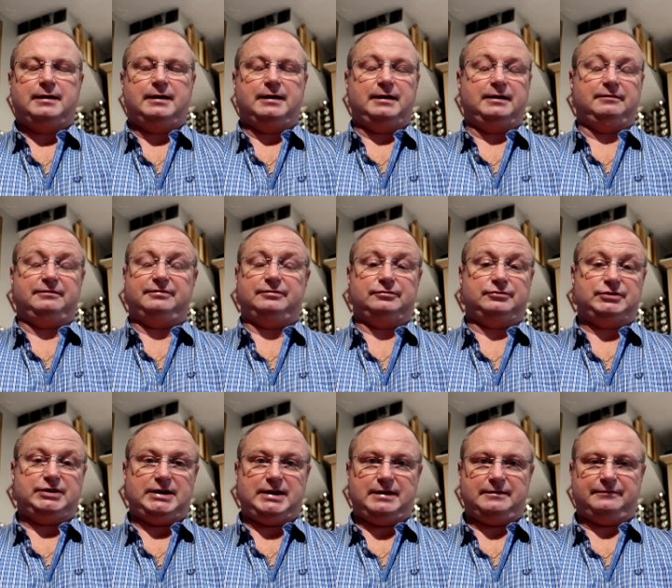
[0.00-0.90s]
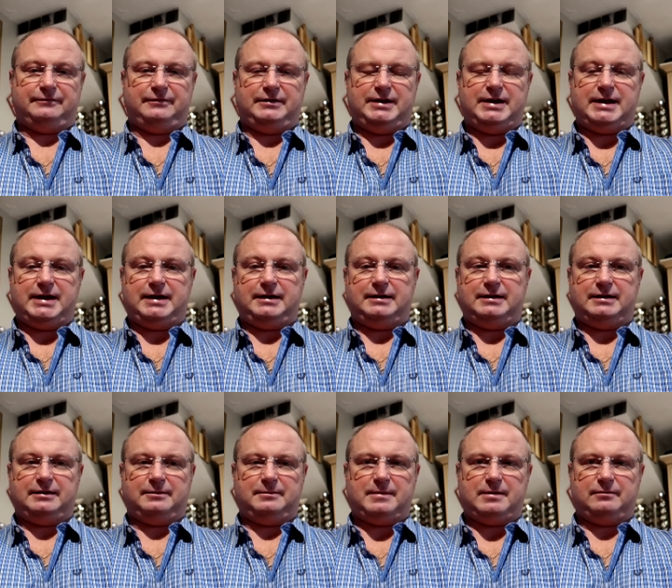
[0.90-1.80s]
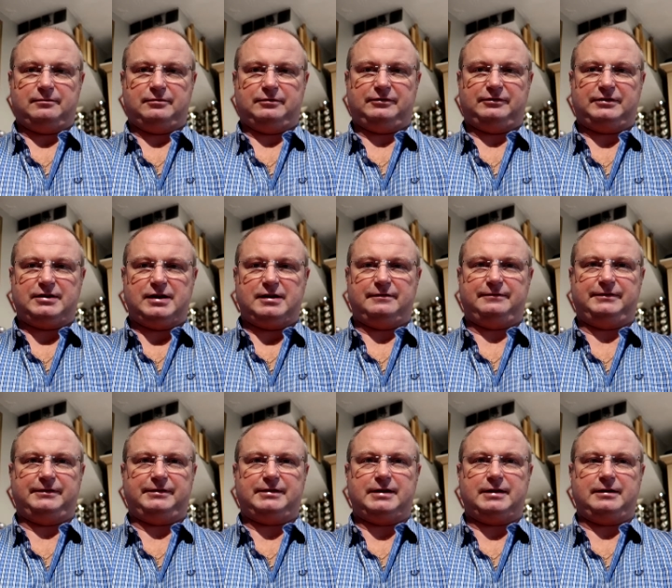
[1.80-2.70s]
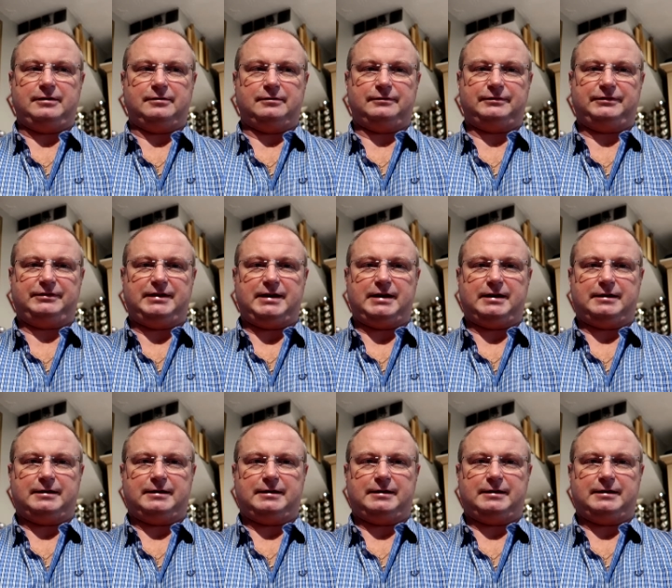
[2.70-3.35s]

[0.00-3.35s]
and unfortunately every day another member of staff is going off sick,